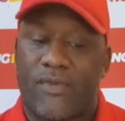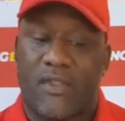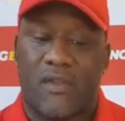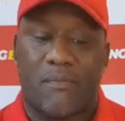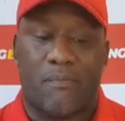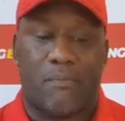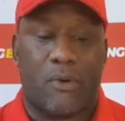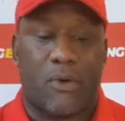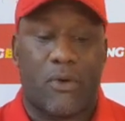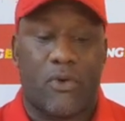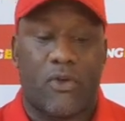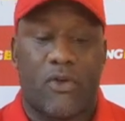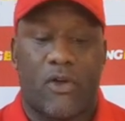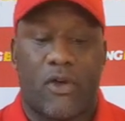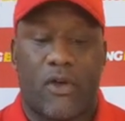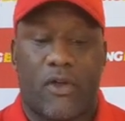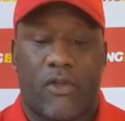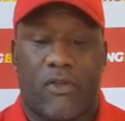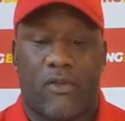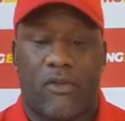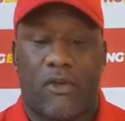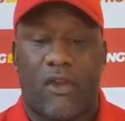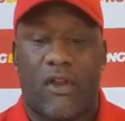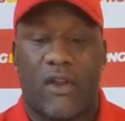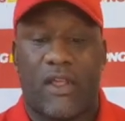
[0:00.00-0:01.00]
The Bulldogs
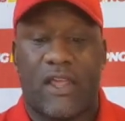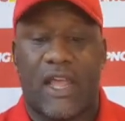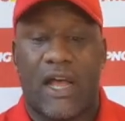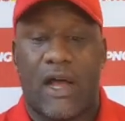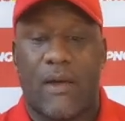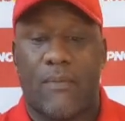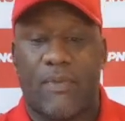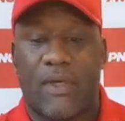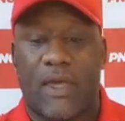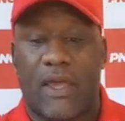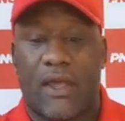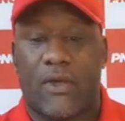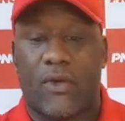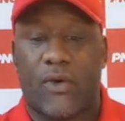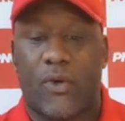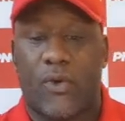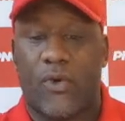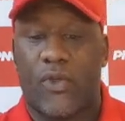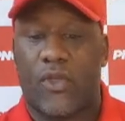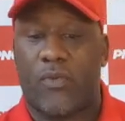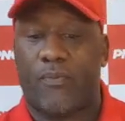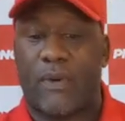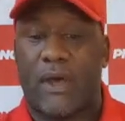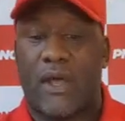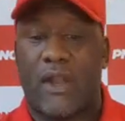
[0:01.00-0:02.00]
certainly helped their
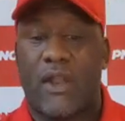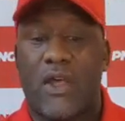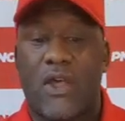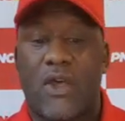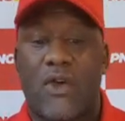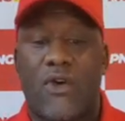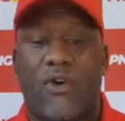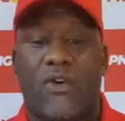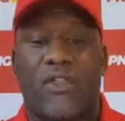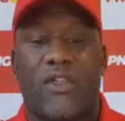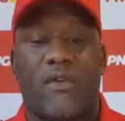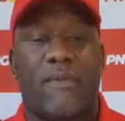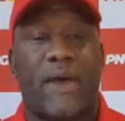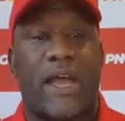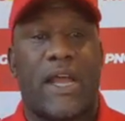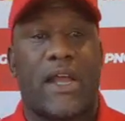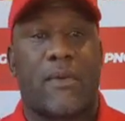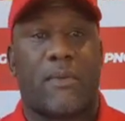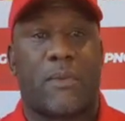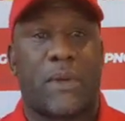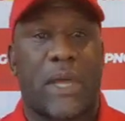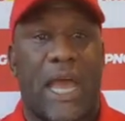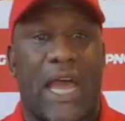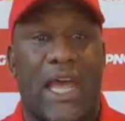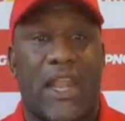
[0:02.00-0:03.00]
cause, but on the back
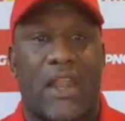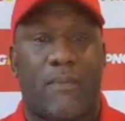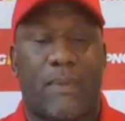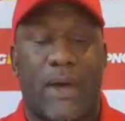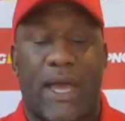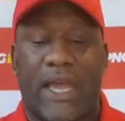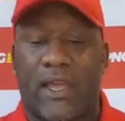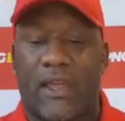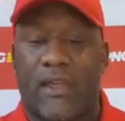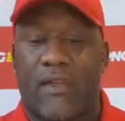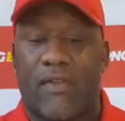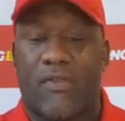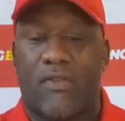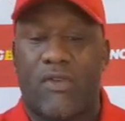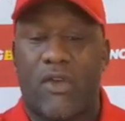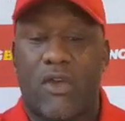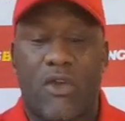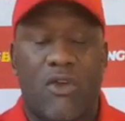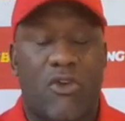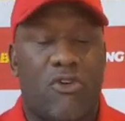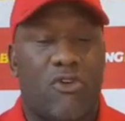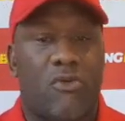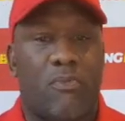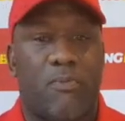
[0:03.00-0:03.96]
of Caleb Aikens, who